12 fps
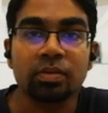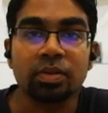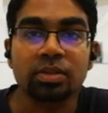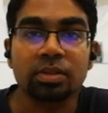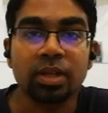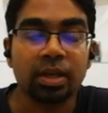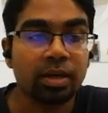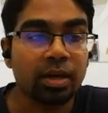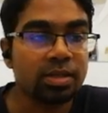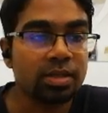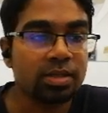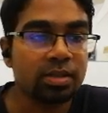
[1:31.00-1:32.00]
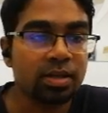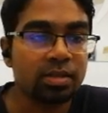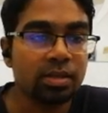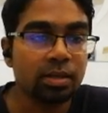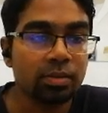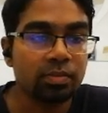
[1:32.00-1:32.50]
if you're taking I G C
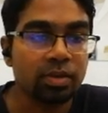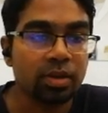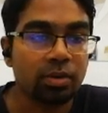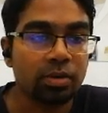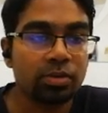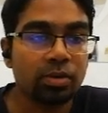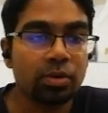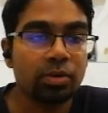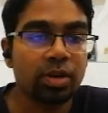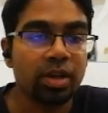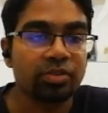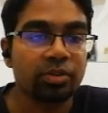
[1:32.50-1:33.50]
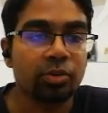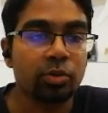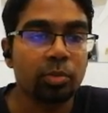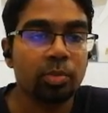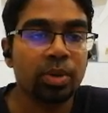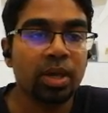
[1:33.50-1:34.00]
S E, they are also known as
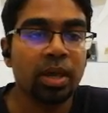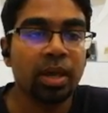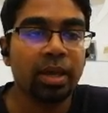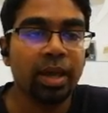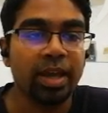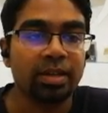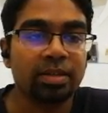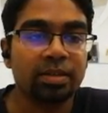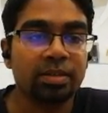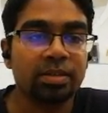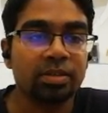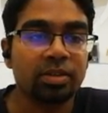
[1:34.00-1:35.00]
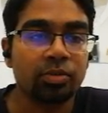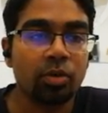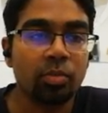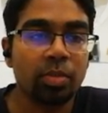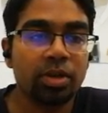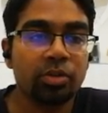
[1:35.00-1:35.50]
group eight. This is the
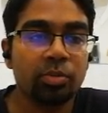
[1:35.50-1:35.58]
Roman